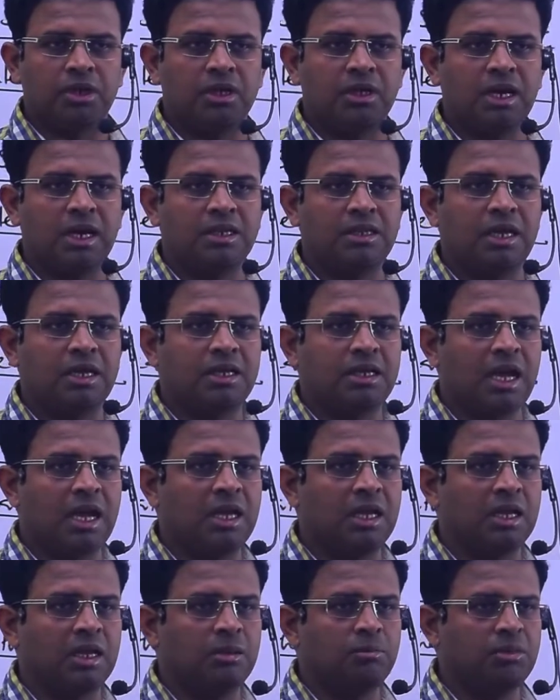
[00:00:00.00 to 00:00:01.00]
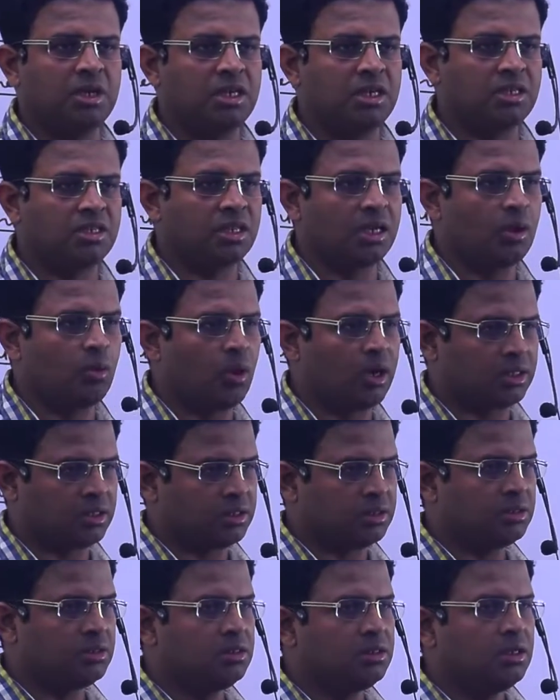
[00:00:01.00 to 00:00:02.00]
at that time it is in a
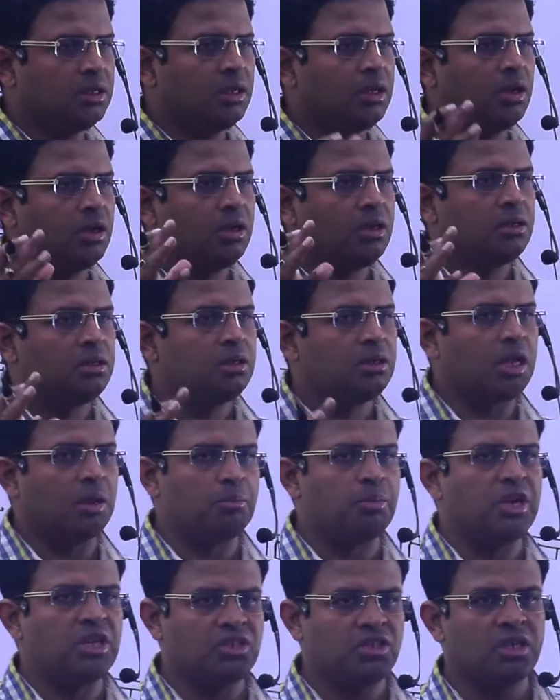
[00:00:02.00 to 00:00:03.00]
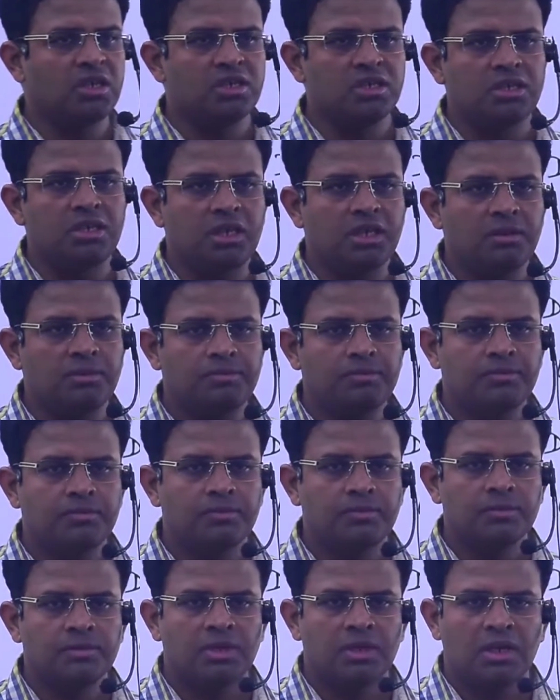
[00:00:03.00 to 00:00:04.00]
what? Temperature is there,
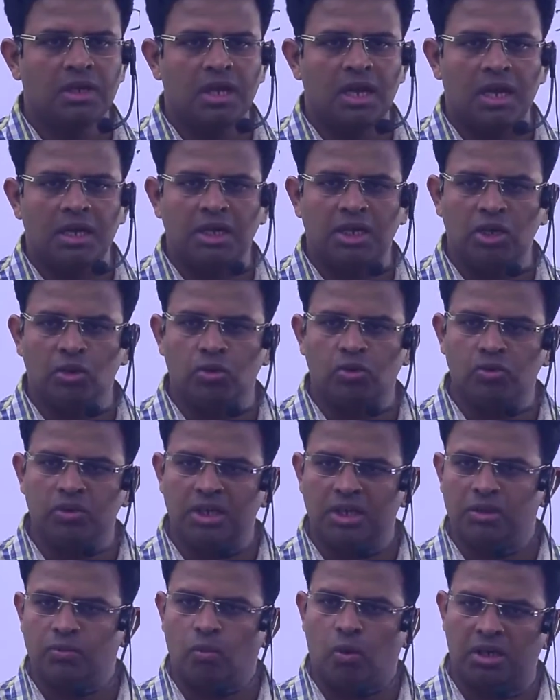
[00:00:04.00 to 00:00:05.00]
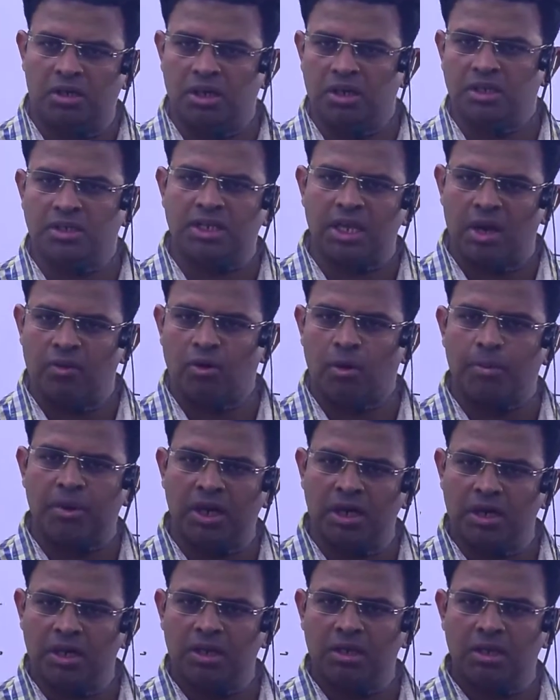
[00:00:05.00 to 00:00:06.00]
and due to that water is
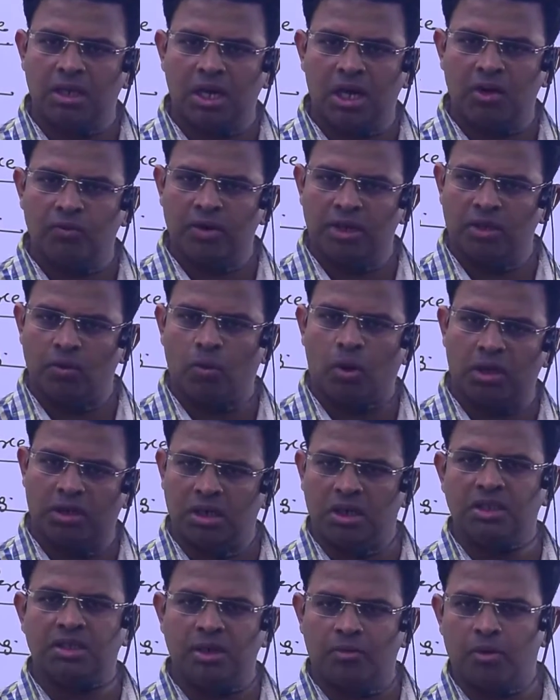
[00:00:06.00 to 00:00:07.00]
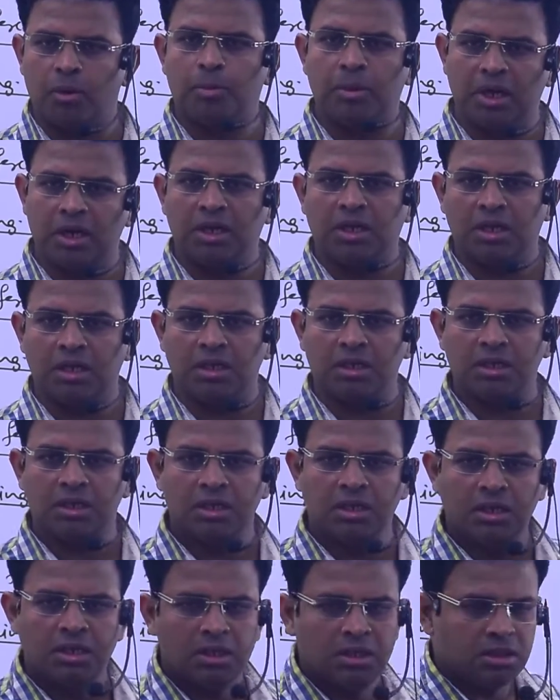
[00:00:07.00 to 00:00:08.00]
evaporating. And when the water is evaporating,
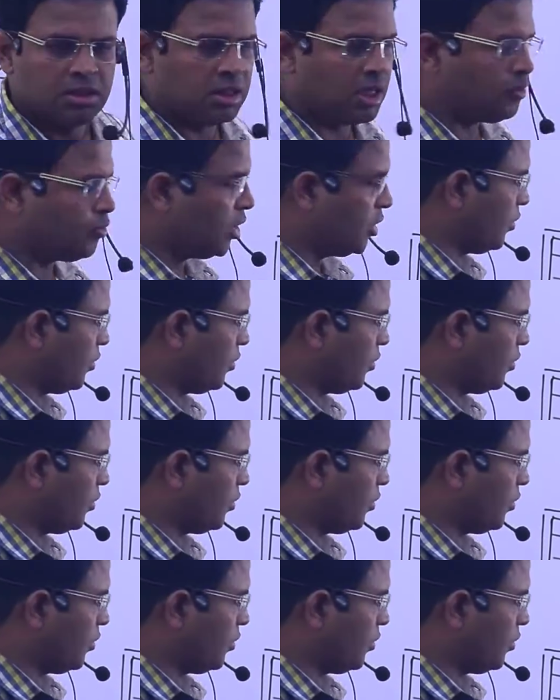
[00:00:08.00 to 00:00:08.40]
then what